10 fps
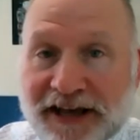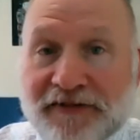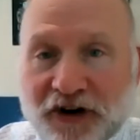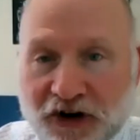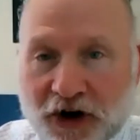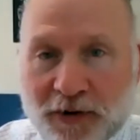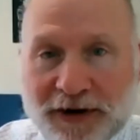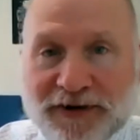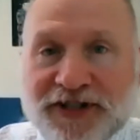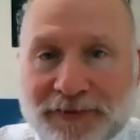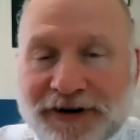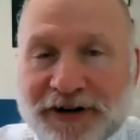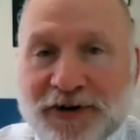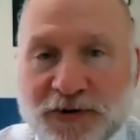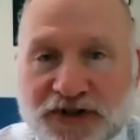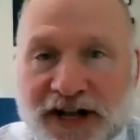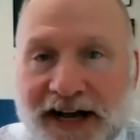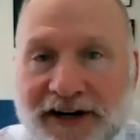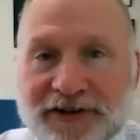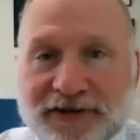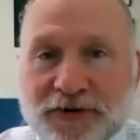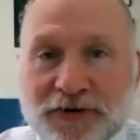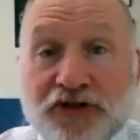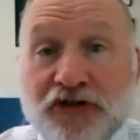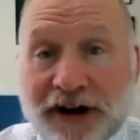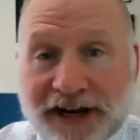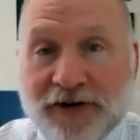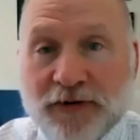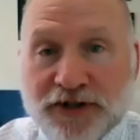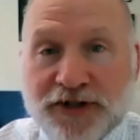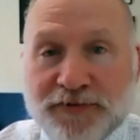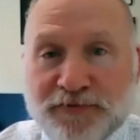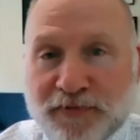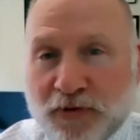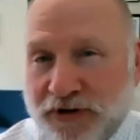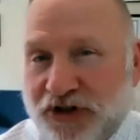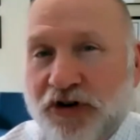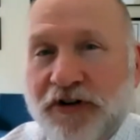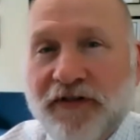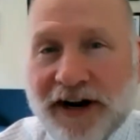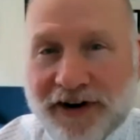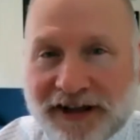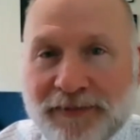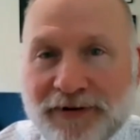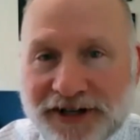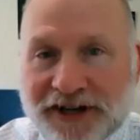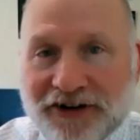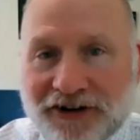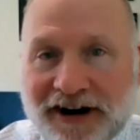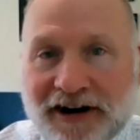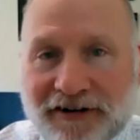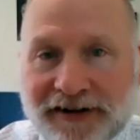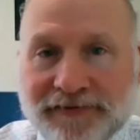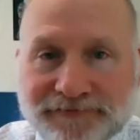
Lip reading: If you're going with somebody who's not sort of trained or certified in that particular area.